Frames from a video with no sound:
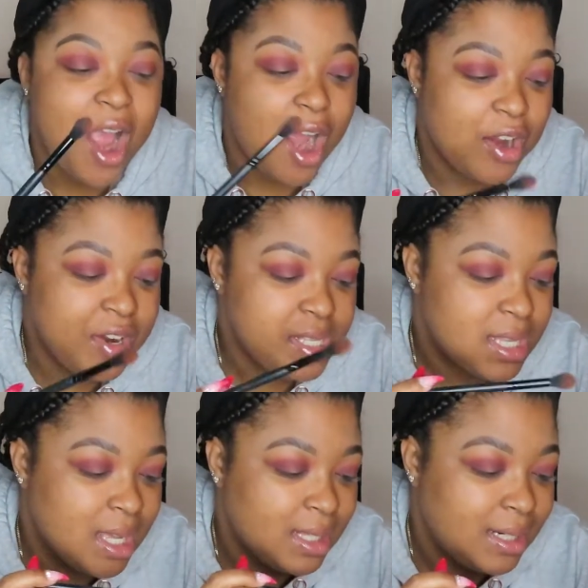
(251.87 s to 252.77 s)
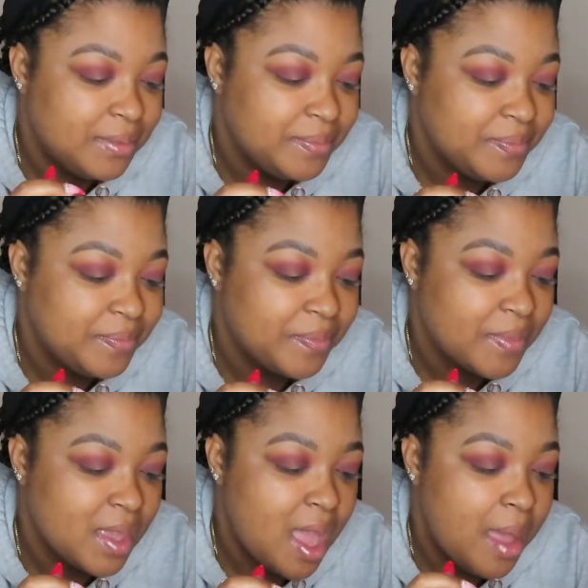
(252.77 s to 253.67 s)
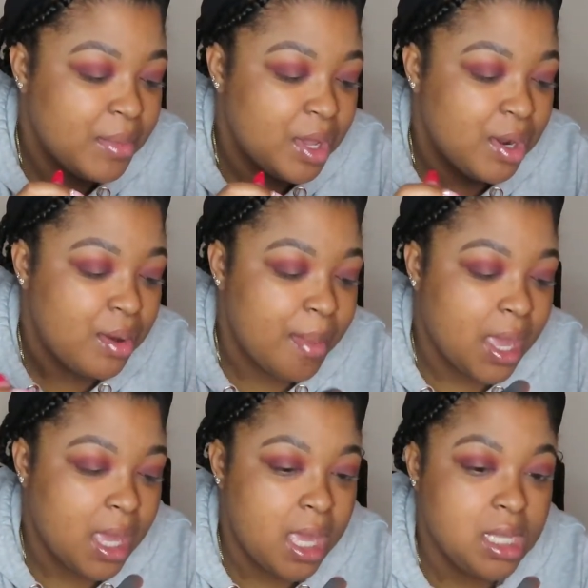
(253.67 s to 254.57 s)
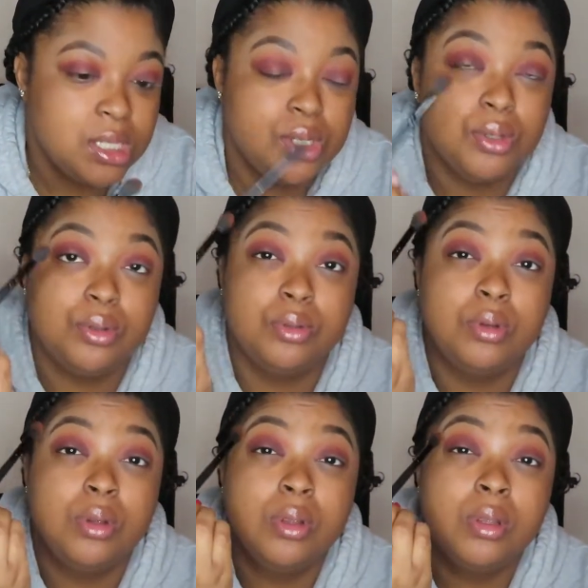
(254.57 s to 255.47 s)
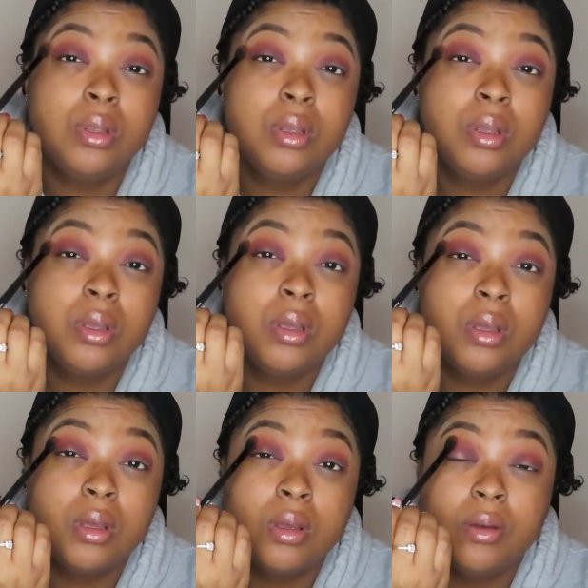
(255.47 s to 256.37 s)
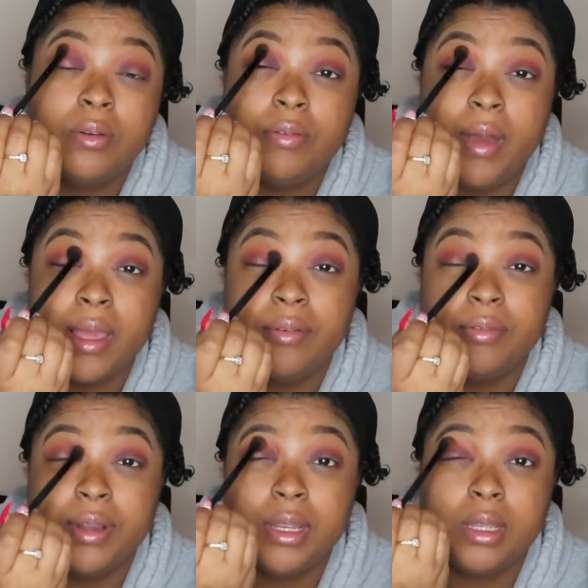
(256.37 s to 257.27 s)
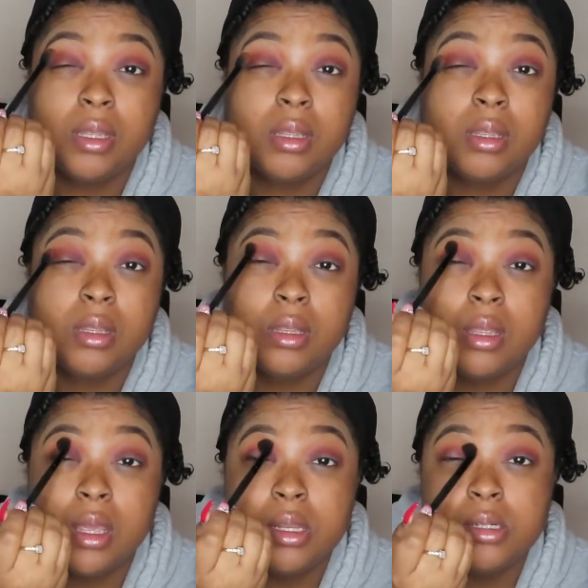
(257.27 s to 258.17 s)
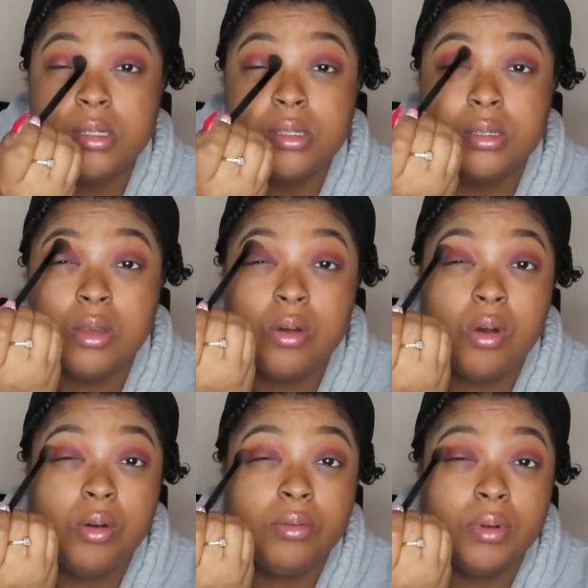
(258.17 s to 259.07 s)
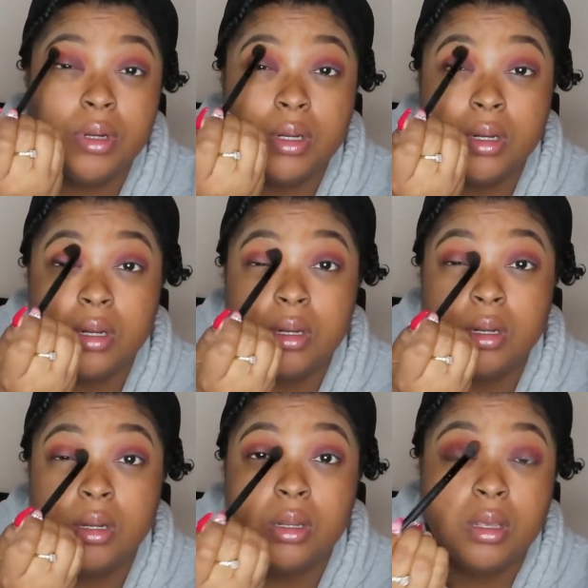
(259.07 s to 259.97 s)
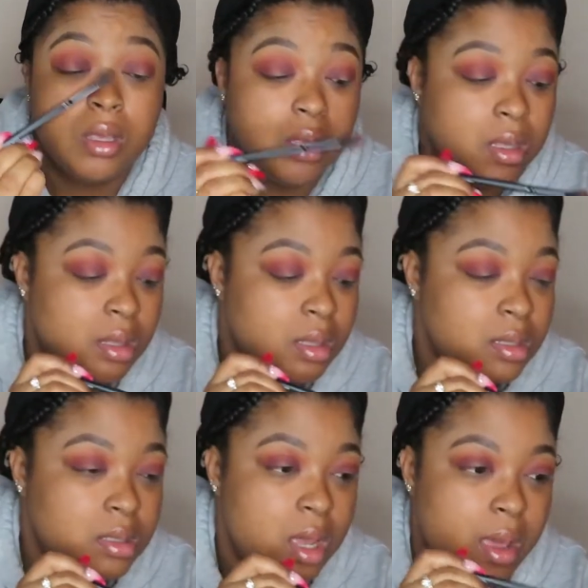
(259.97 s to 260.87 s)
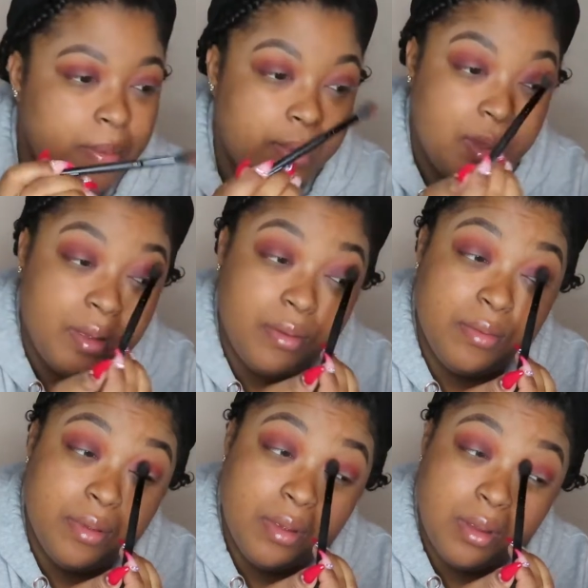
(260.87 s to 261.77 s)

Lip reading: our crease color, I'm gonna go back into Fire Freak and just go over the top of